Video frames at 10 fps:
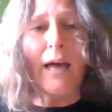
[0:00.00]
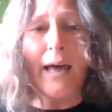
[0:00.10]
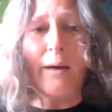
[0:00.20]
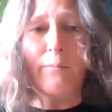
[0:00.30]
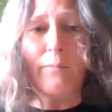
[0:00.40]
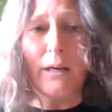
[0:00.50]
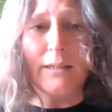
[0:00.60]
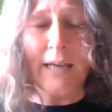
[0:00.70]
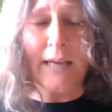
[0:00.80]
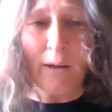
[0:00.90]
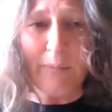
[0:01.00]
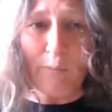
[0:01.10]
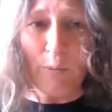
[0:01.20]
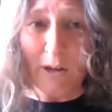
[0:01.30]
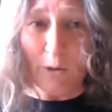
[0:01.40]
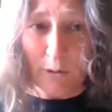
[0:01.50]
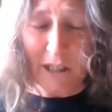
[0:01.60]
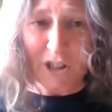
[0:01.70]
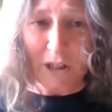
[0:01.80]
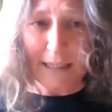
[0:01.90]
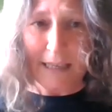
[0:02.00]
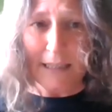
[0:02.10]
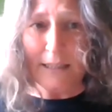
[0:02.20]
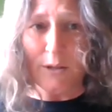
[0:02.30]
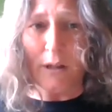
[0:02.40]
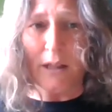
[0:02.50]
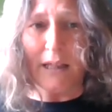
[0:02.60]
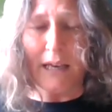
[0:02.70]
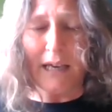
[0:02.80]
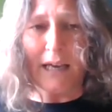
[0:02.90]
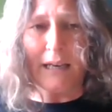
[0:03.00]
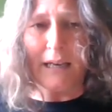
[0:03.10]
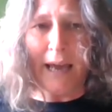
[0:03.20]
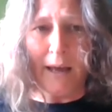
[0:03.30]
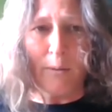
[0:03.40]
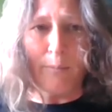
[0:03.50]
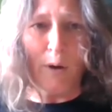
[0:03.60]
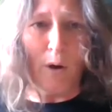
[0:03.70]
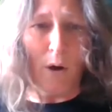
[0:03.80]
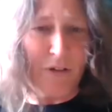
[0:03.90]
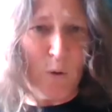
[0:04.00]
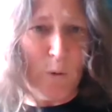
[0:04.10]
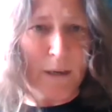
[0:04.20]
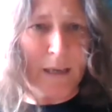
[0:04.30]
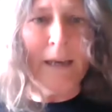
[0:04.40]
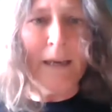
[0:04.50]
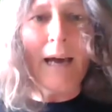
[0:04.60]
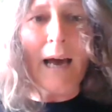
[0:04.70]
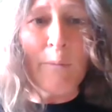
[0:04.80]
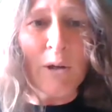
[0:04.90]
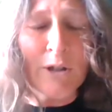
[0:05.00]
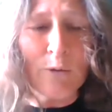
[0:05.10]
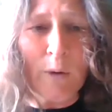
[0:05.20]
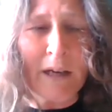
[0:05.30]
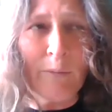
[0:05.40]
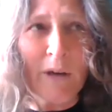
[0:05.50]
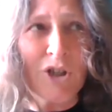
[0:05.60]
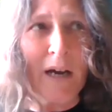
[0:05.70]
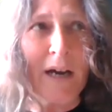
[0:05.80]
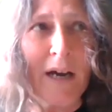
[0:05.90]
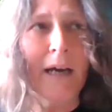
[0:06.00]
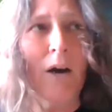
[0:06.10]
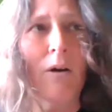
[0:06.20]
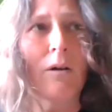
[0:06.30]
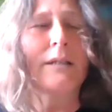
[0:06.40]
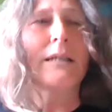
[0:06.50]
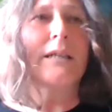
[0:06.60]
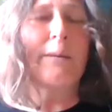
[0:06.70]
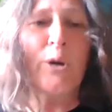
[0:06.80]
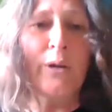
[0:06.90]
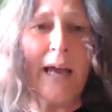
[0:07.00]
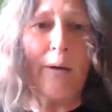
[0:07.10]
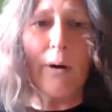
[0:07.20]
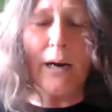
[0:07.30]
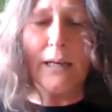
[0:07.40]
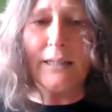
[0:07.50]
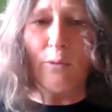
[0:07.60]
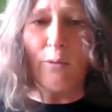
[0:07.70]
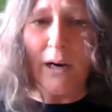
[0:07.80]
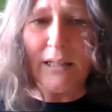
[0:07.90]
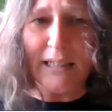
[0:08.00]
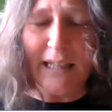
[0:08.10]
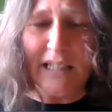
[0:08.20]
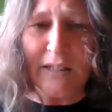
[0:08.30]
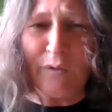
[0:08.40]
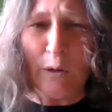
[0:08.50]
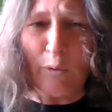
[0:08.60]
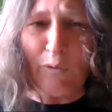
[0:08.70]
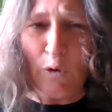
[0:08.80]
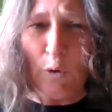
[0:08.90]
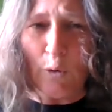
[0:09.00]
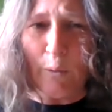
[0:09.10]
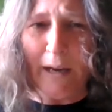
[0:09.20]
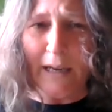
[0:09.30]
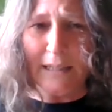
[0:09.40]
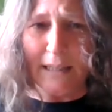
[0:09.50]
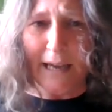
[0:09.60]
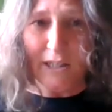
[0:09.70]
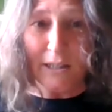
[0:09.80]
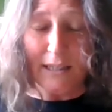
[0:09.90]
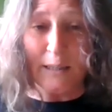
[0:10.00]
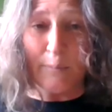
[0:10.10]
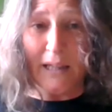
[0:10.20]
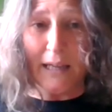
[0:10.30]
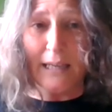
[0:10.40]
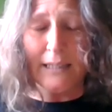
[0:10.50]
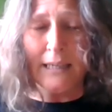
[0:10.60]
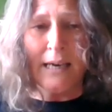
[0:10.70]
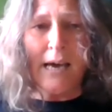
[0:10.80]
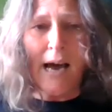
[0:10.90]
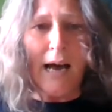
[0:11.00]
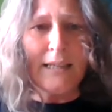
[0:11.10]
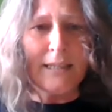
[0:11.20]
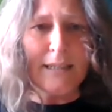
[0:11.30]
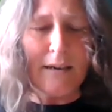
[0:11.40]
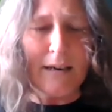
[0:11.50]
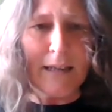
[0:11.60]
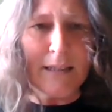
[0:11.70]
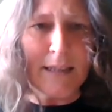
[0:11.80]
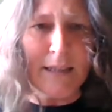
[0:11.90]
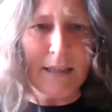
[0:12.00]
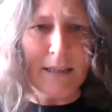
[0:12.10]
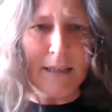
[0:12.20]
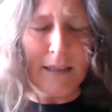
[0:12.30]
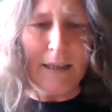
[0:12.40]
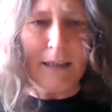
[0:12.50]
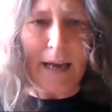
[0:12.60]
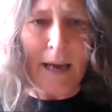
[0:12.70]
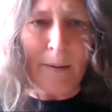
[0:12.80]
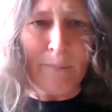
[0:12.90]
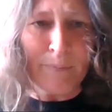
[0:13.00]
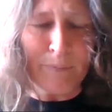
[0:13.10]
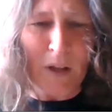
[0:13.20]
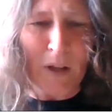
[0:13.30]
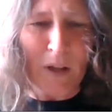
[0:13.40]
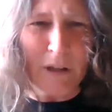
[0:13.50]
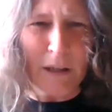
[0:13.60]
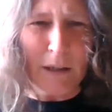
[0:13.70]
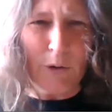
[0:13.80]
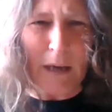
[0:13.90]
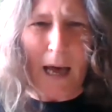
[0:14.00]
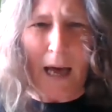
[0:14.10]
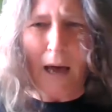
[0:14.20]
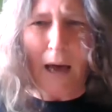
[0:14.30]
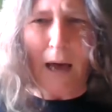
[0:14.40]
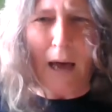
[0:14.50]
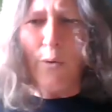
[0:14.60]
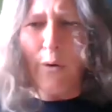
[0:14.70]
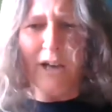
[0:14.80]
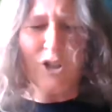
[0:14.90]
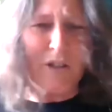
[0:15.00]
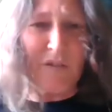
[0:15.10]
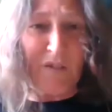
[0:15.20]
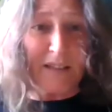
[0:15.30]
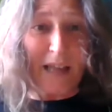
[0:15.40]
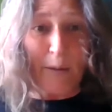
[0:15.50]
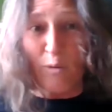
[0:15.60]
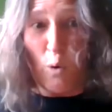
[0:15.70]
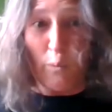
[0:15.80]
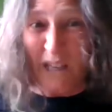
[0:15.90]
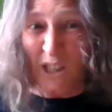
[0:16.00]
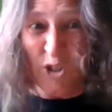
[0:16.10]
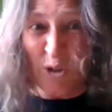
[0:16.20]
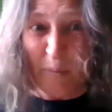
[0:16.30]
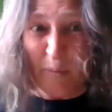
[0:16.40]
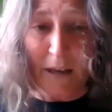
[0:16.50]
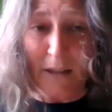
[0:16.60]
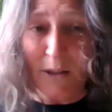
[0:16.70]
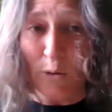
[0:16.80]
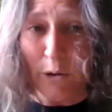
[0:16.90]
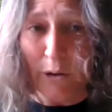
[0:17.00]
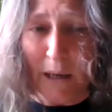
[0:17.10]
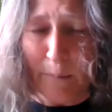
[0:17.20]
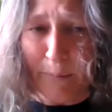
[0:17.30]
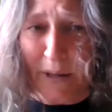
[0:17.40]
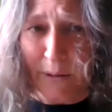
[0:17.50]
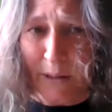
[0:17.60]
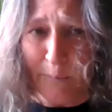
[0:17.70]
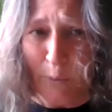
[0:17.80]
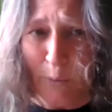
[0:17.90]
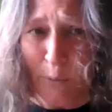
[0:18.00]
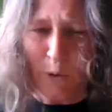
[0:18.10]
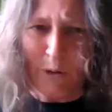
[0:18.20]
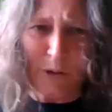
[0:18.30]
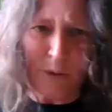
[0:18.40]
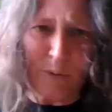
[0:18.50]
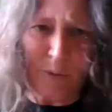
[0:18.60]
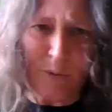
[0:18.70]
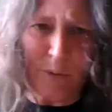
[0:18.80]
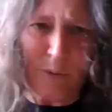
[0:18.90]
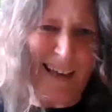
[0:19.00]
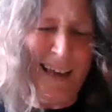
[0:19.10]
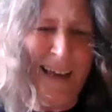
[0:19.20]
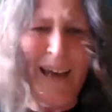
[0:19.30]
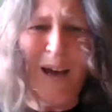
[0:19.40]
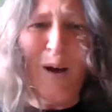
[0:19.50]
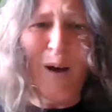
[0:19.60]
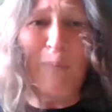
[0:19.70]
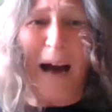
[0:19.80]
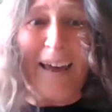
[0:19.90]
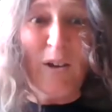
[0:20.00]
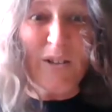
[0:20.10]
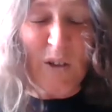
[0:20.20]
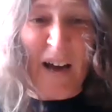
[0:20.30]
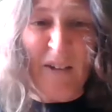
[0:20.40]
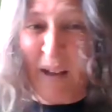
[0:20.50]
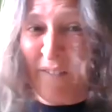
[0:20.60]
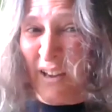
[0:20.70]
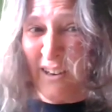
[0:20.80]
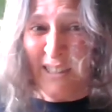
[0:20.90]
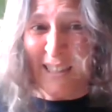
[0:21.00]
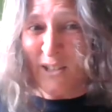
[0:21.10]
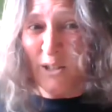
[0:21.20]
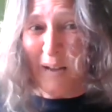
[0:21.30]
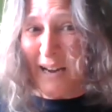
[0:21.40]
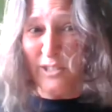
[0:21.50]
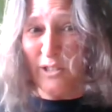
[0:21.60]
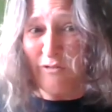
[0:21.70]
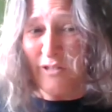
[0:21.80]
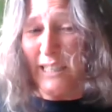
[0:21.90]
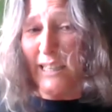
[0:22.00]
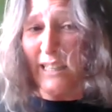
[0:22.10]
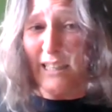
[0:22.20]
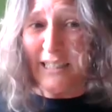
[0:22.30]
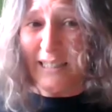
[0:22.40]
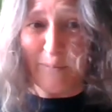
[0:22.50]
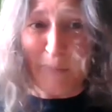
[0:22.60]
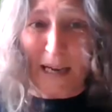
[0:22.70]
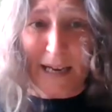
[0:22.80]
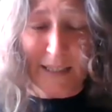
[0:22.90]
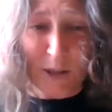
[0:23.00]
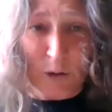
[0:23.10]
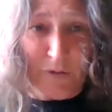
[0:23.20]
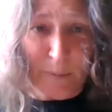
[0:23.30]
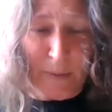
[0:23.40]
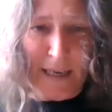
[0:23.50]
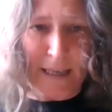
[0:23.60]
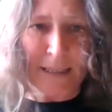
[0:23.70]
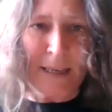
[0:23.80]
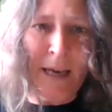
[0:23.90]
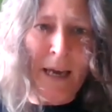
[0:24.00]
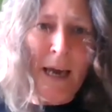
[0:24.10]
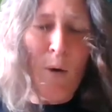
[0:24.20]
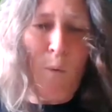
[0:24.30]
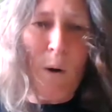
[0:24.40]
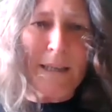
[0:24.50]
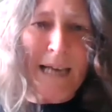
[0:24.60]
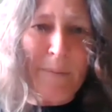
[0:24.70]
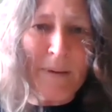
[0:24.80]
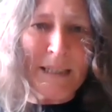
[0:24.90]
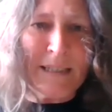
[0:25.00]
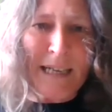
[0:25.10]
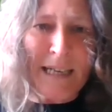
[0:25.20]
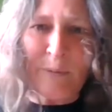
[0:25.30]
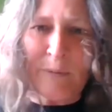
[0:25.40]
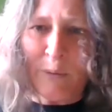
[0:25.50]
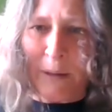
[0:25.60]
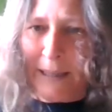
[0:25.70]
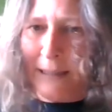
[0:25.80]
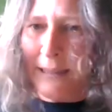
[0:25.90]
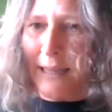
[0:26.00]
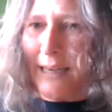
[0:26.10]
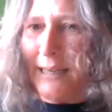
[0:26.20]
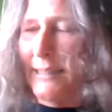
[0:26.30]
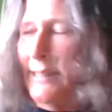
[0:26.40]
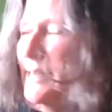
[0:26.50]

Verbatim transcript: um, to help them with their own digital skills so that they can help other folk. I'm also working with a charity called Neighbourhood Networks that works extensively with folk with intellectual disabilities and starting to um, really look at how issues affect them and what we can do about it. So looking at peer support models within that. But I also have my fingers in all manners of ridiculous pies all over the place. What's happened in the last wee while is